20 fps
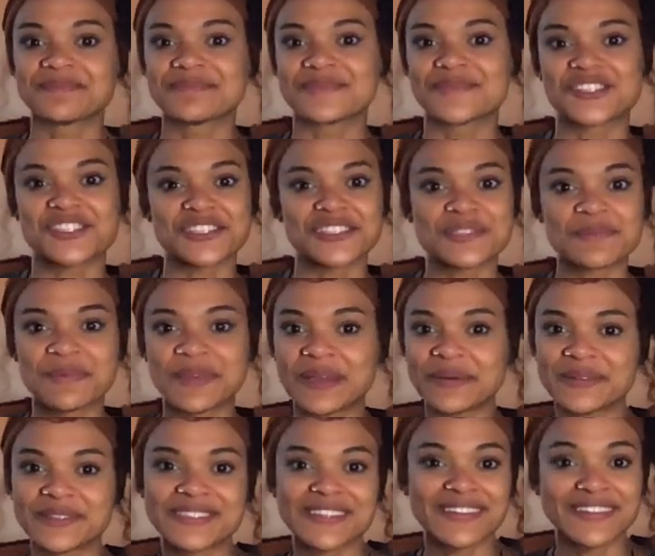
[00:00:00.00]
just be
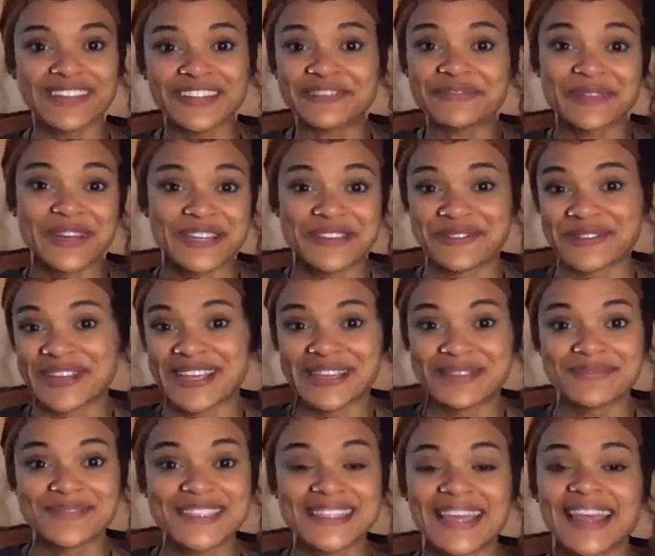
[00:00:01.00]
able to live my
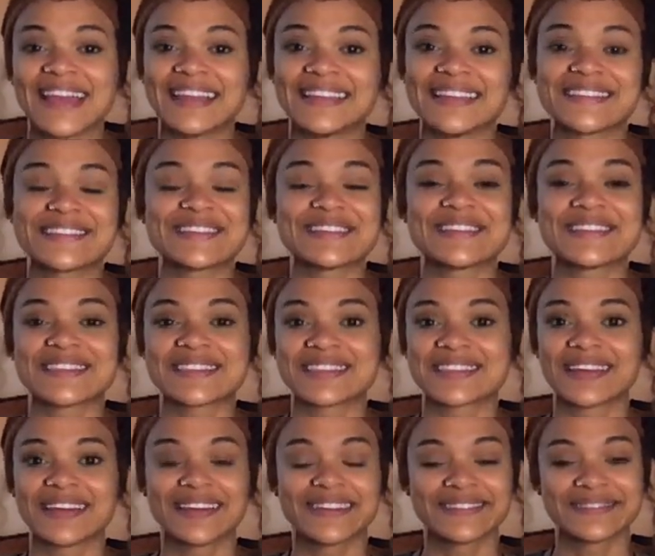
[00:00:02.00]
dreams, and this
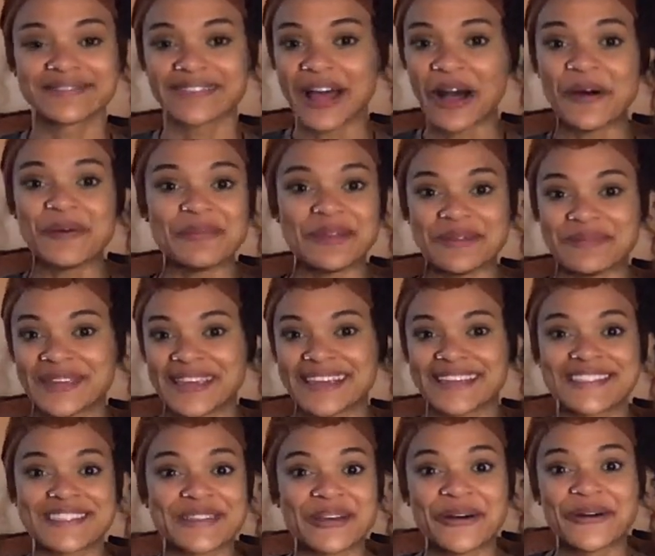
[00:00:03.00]
is helping
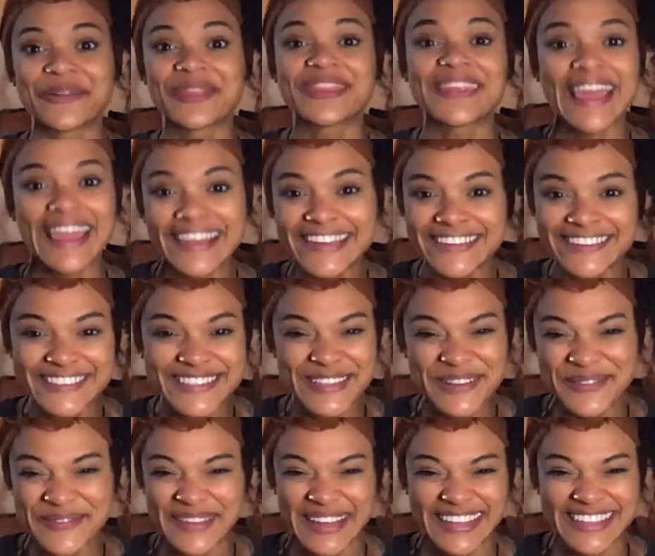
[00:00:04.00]
me. So thank you
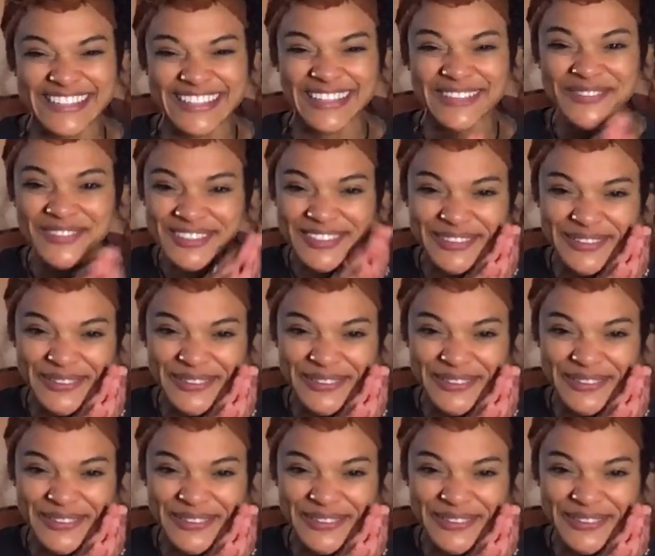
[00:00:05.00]
so much. I'm so